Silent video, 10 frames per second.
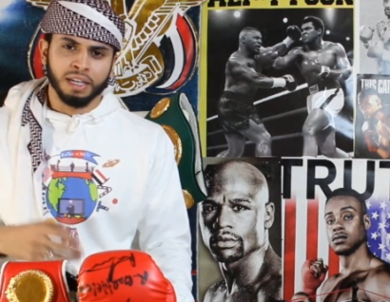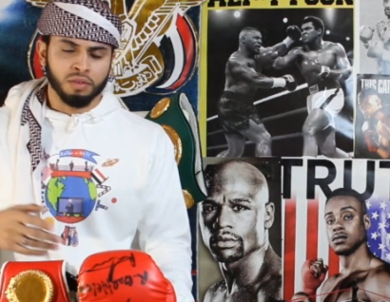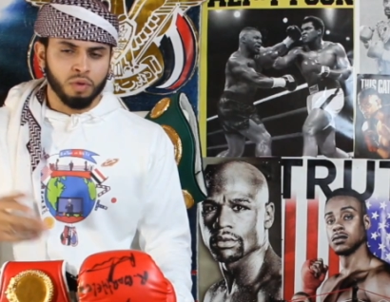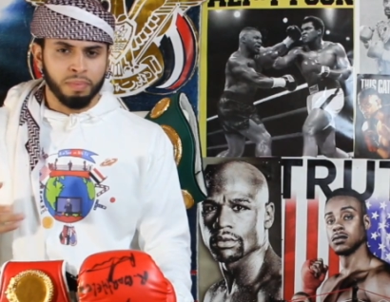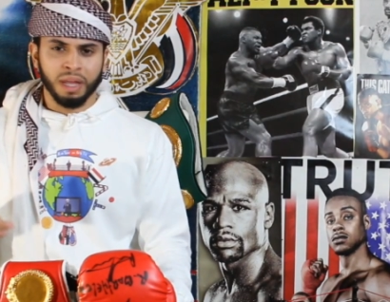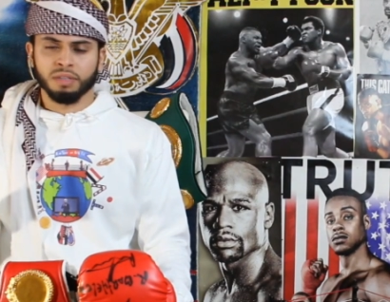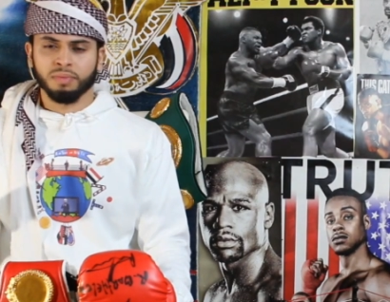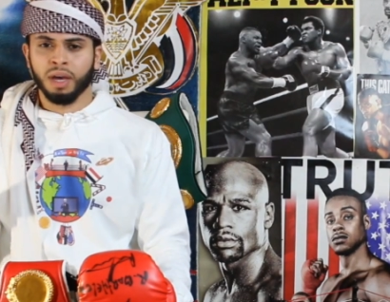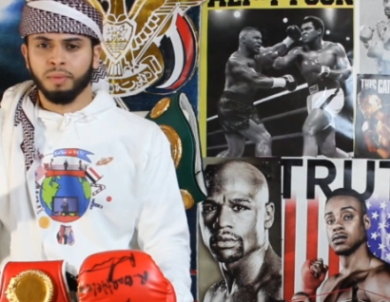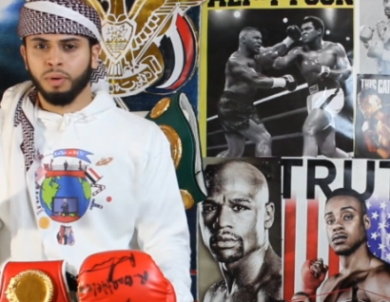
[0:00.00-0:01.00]
Speaker 1: as a
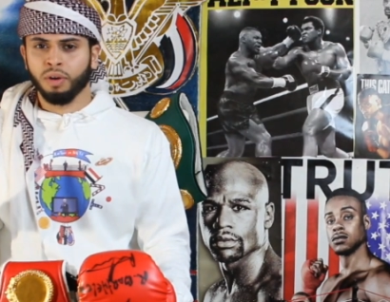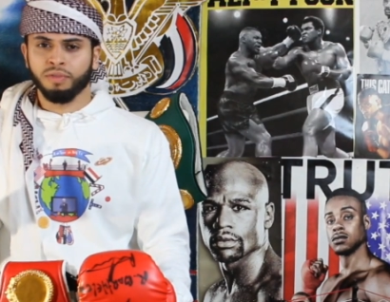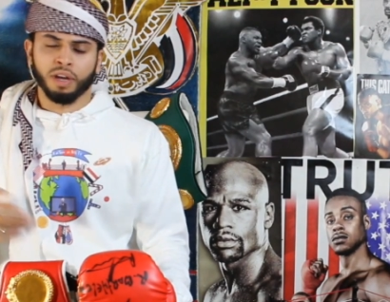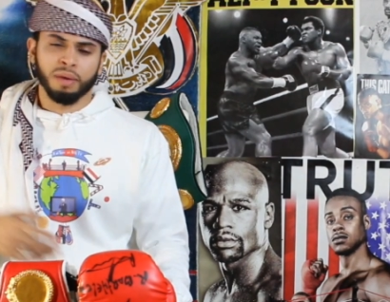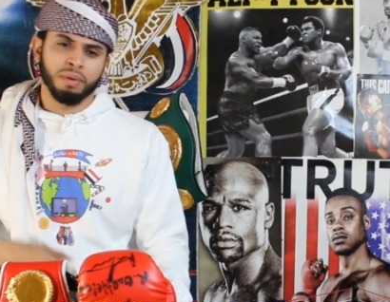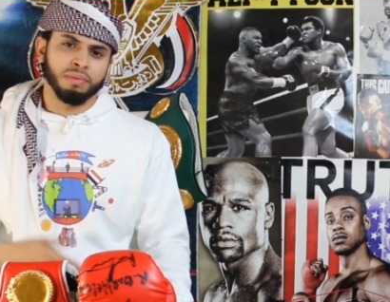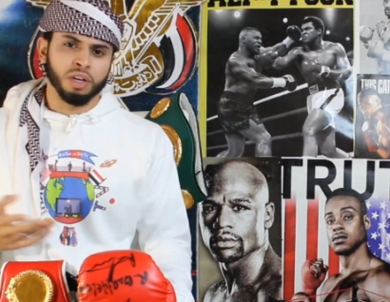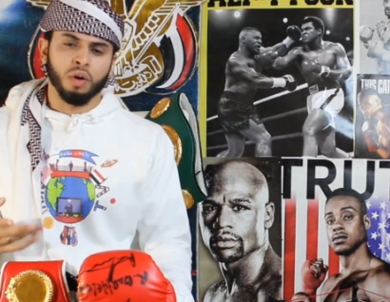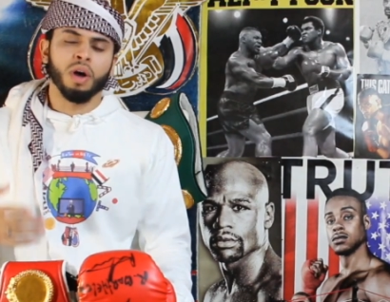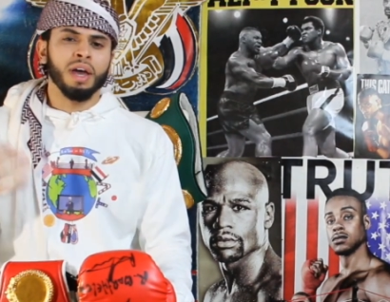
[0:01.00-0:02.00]
replacement opponent for Khabib.
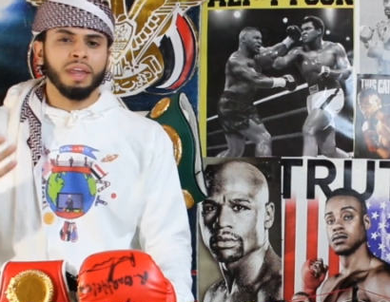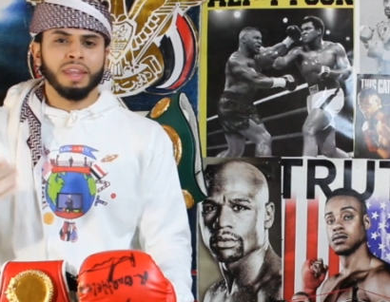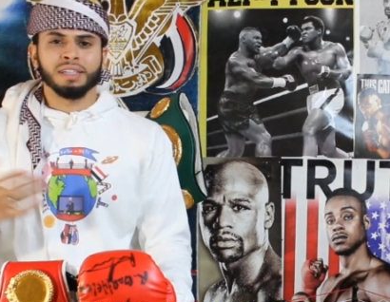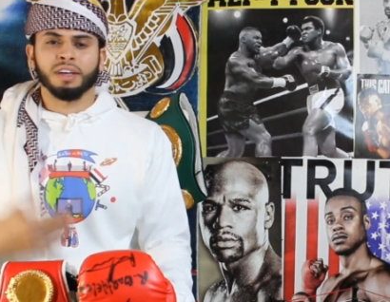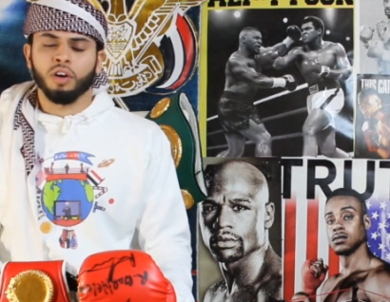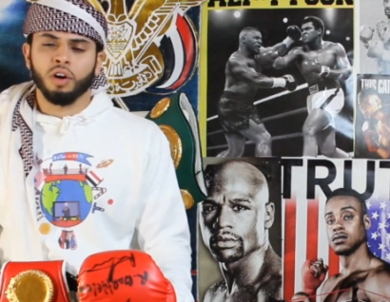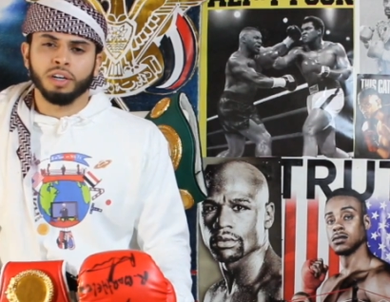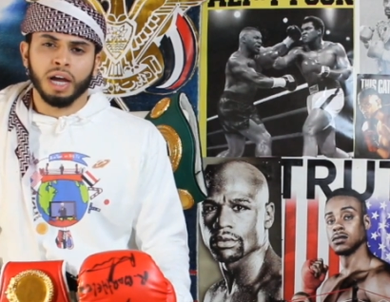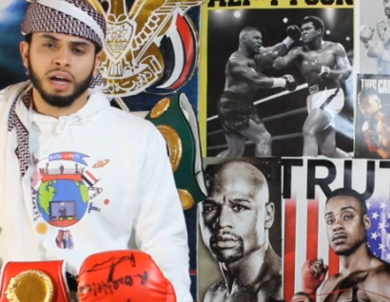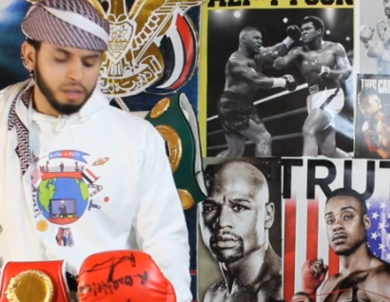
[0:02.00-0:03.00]
So that's a card
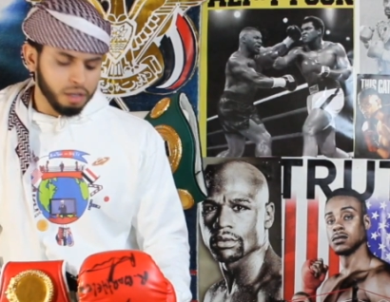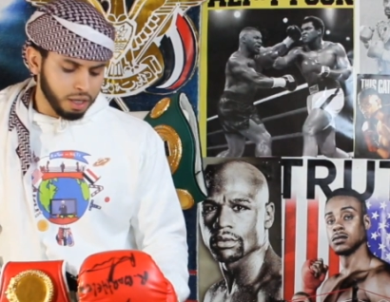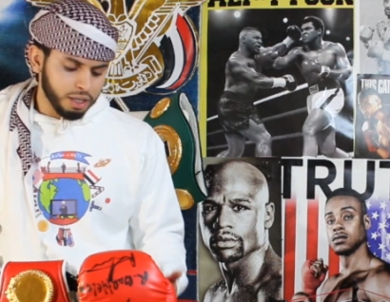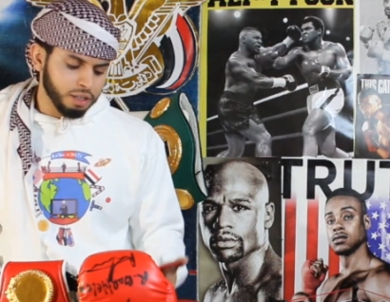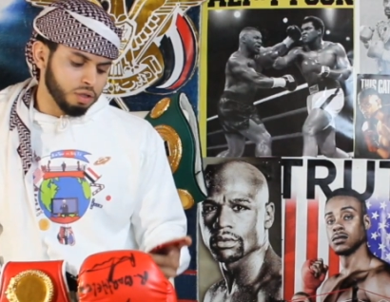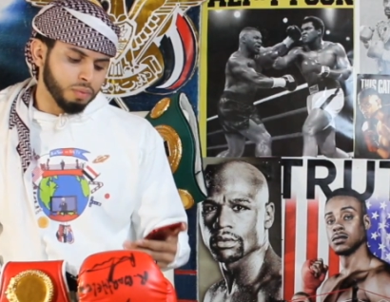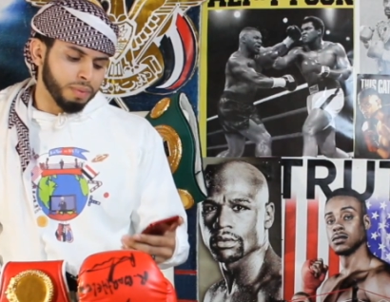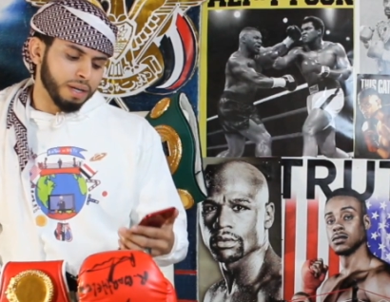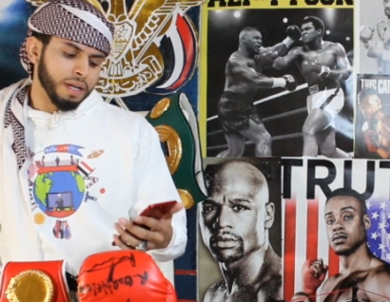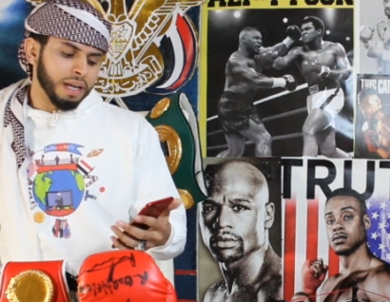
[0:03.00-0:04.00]
y'all could look into.
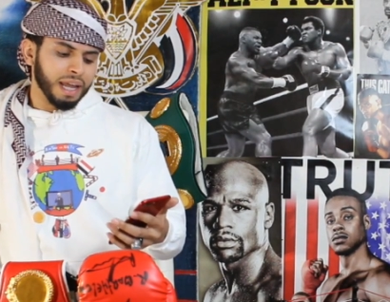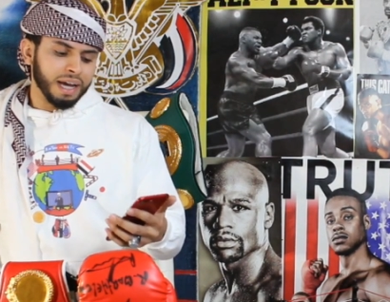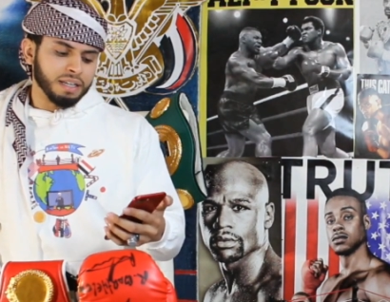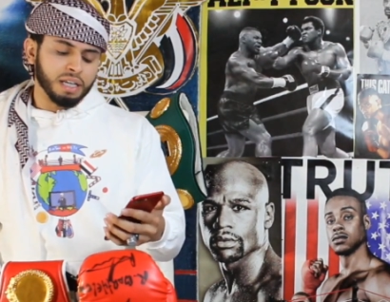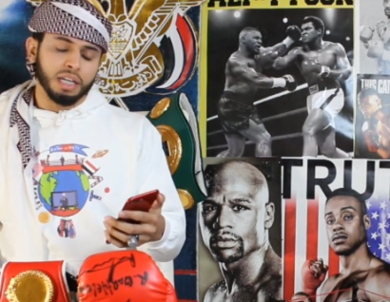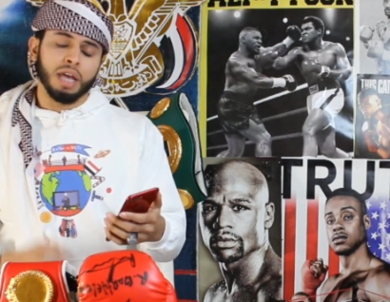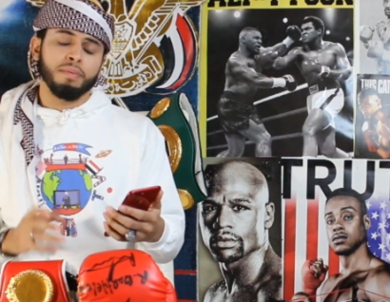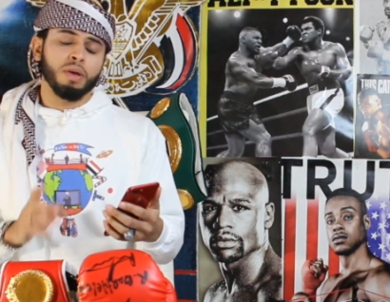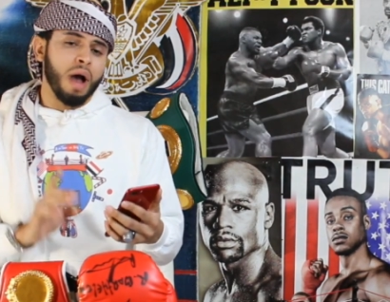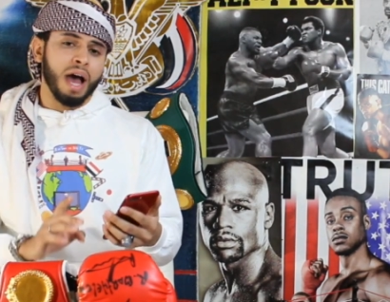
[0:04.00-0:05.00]
But like I said, it'd be
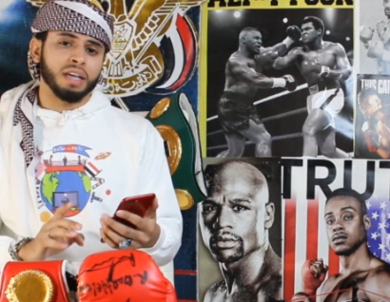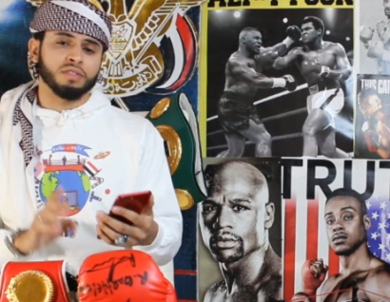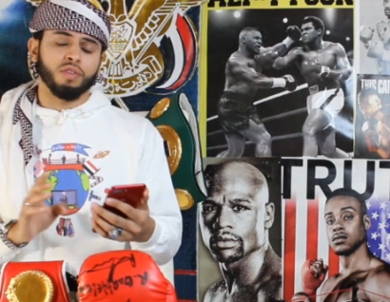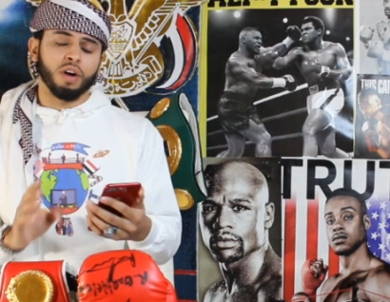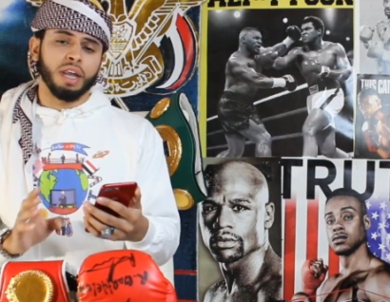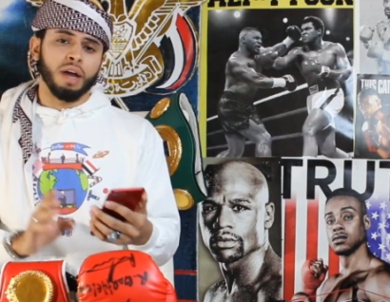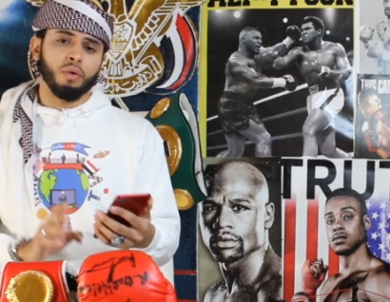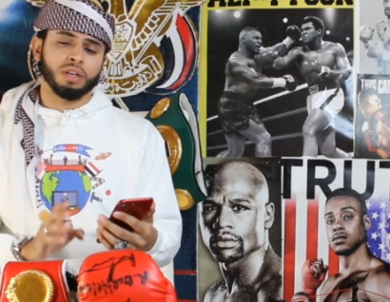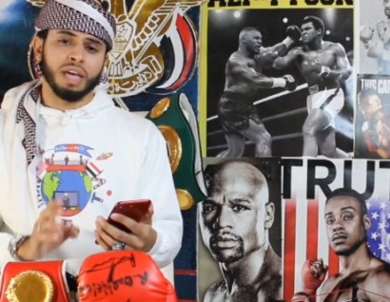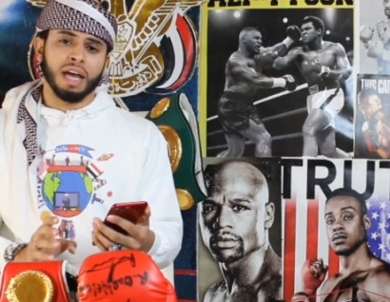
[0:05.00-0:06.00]
wise for a
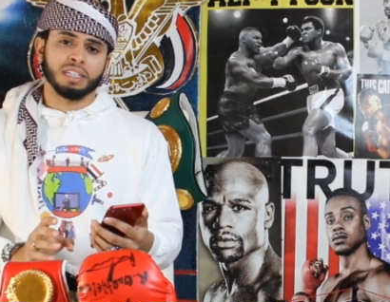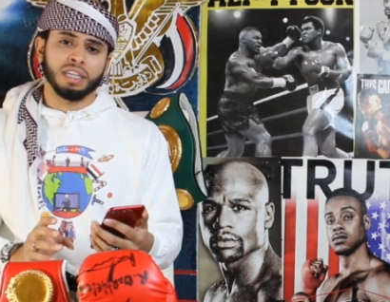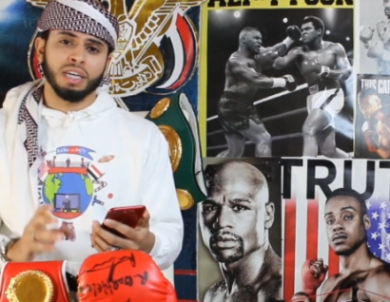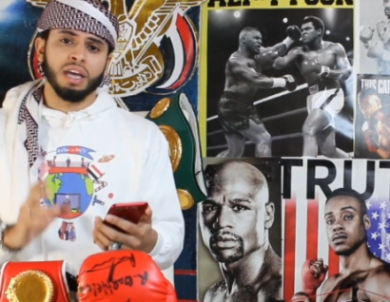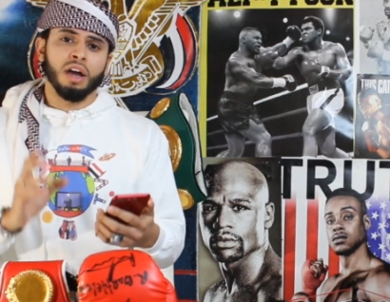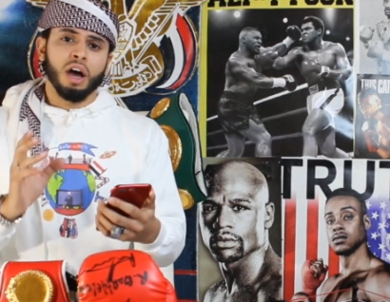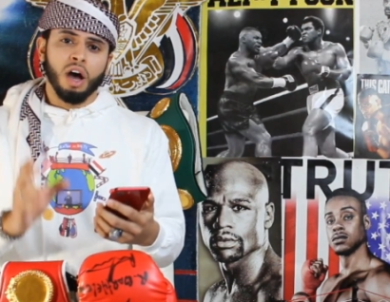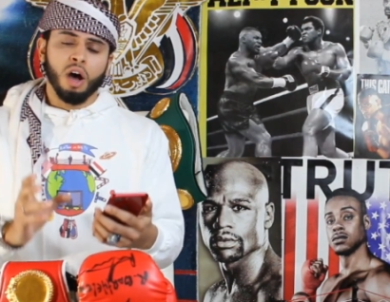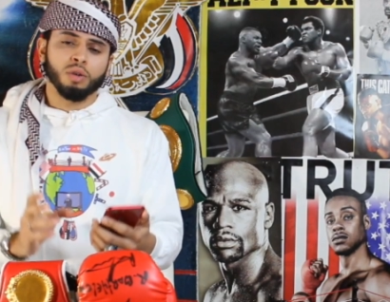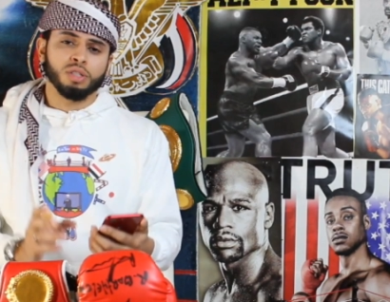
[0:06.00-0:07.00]
network to actually
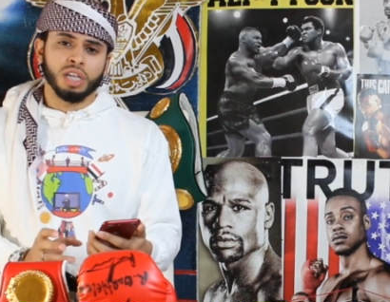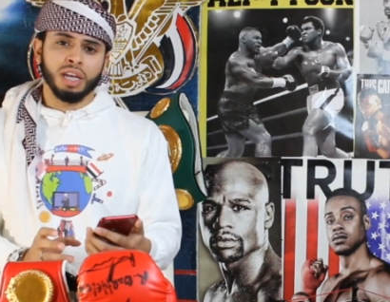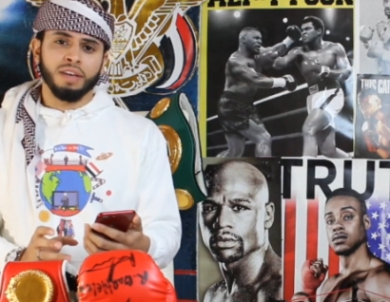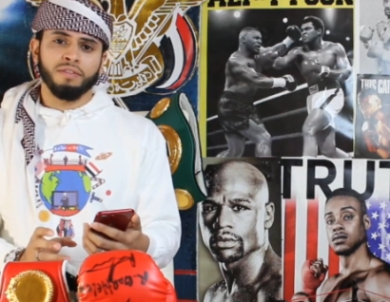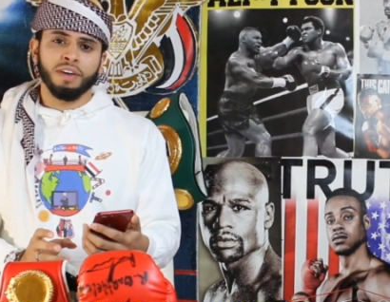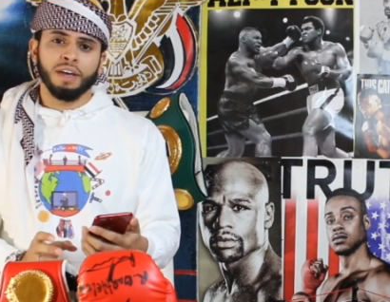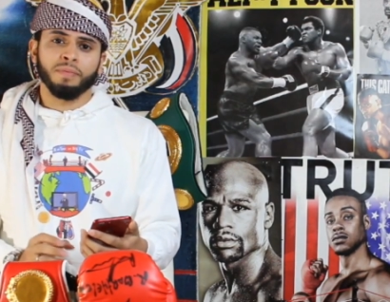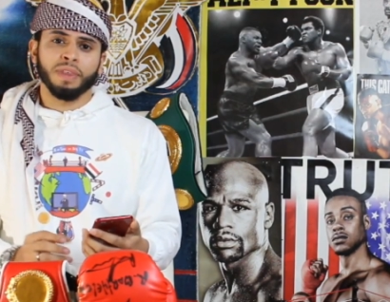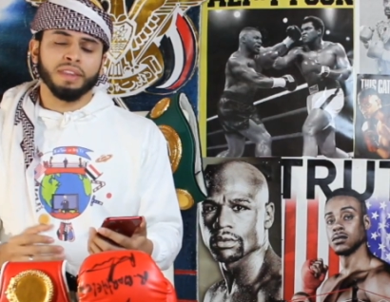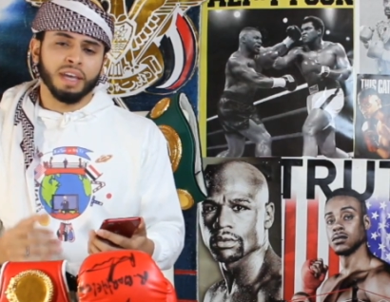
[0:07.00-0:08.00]
host an event
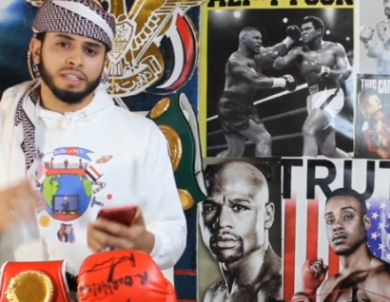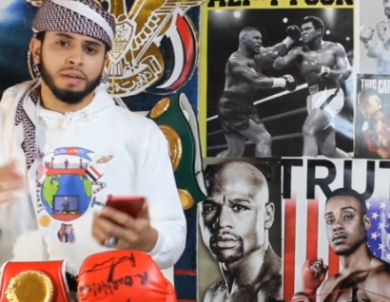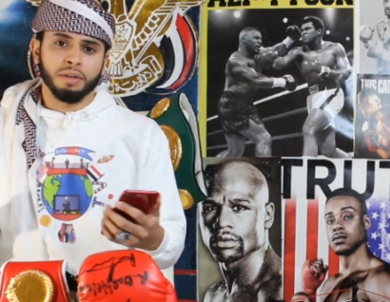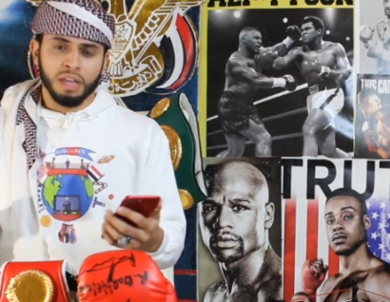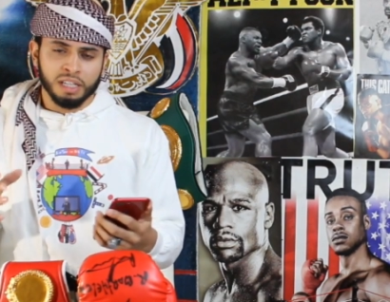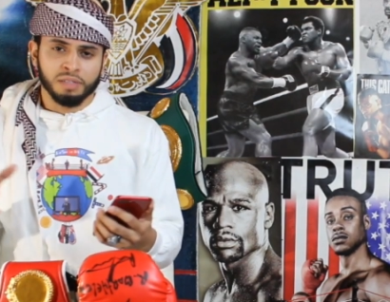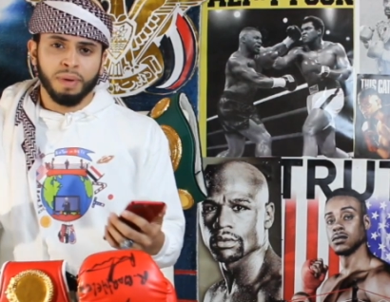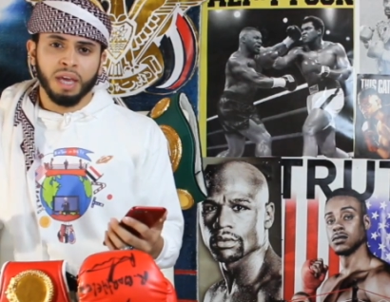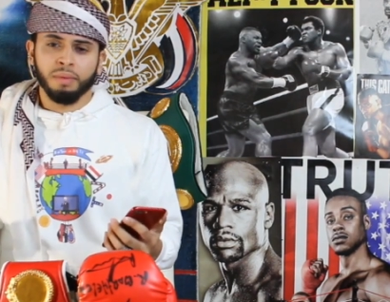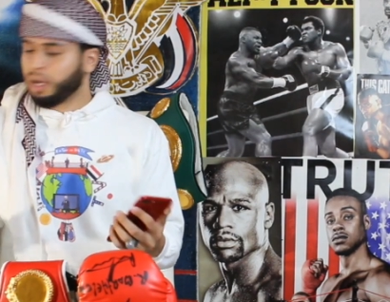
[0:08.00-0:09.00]
that's a, that's big